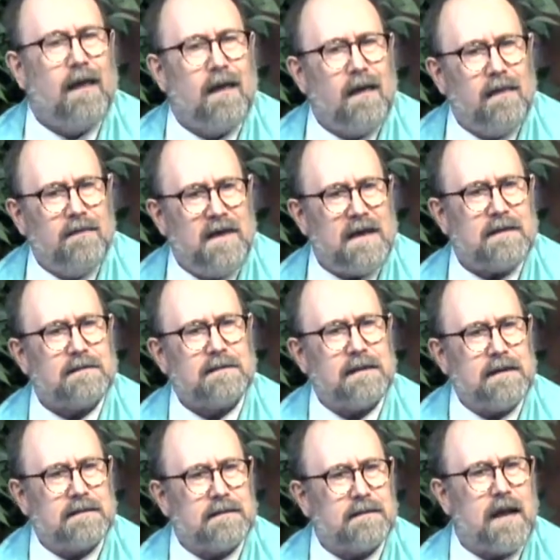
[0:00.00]
This
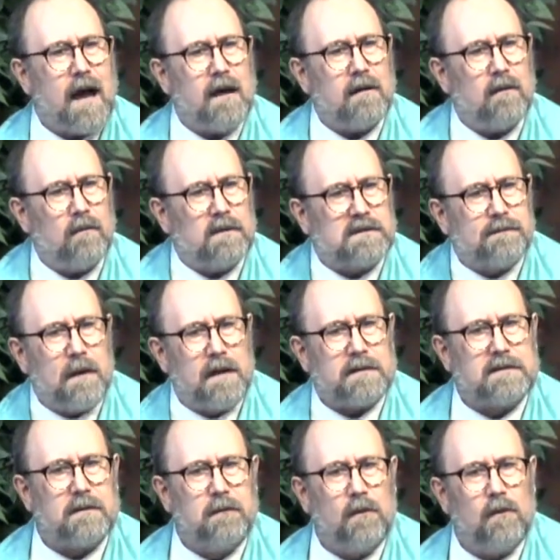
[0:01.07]
is not
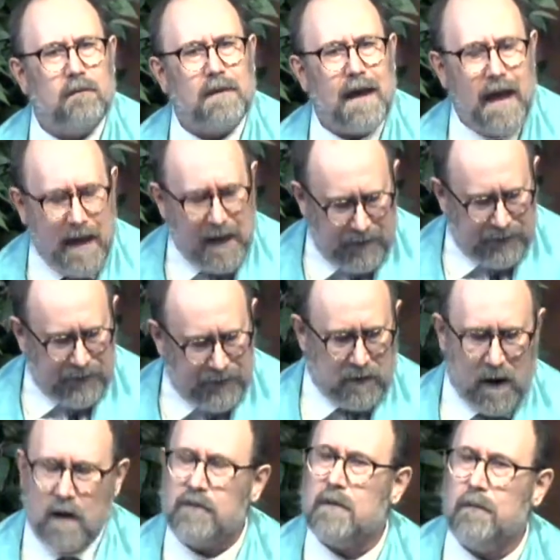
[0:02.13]
responsible behavior
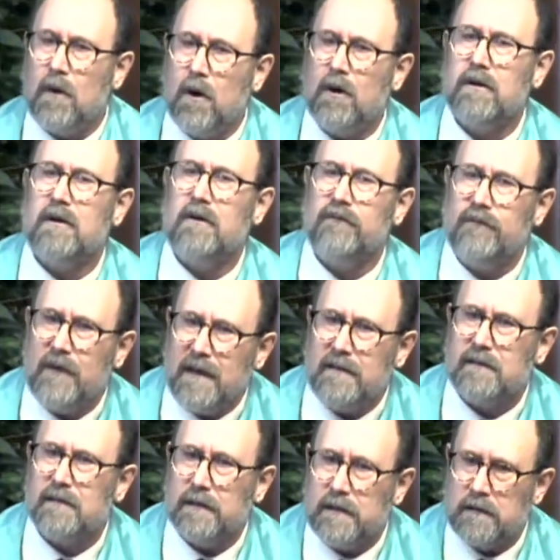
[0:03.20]
on the part of
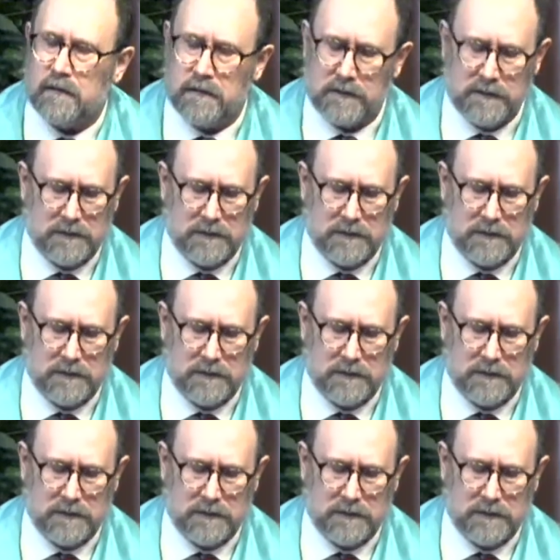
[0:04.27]
faith leaders.